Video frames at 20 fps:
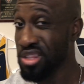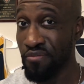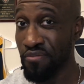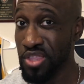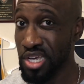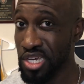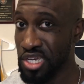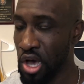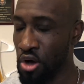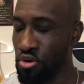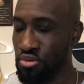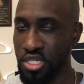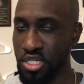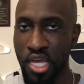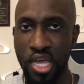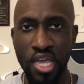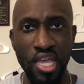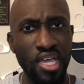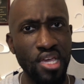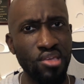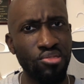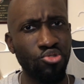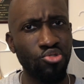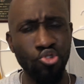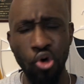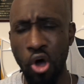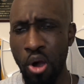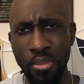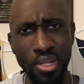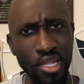of the GOAT is
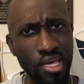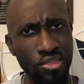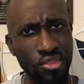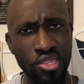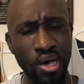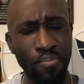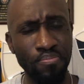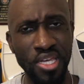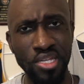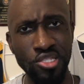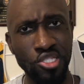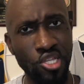normally something